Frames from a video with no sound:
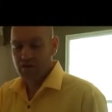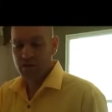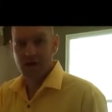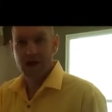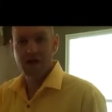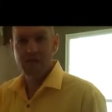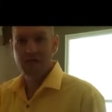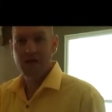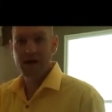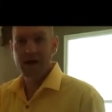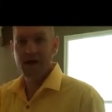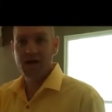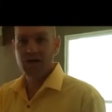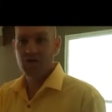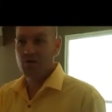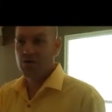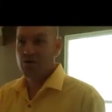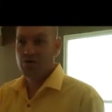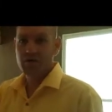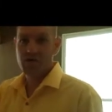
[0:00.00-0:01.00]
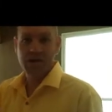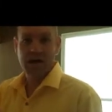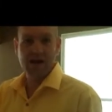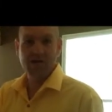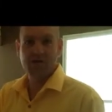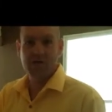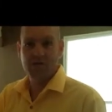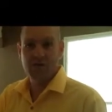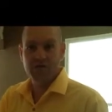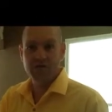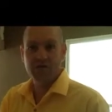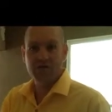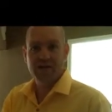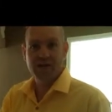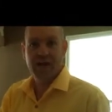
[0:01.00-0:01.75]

the iPad or the other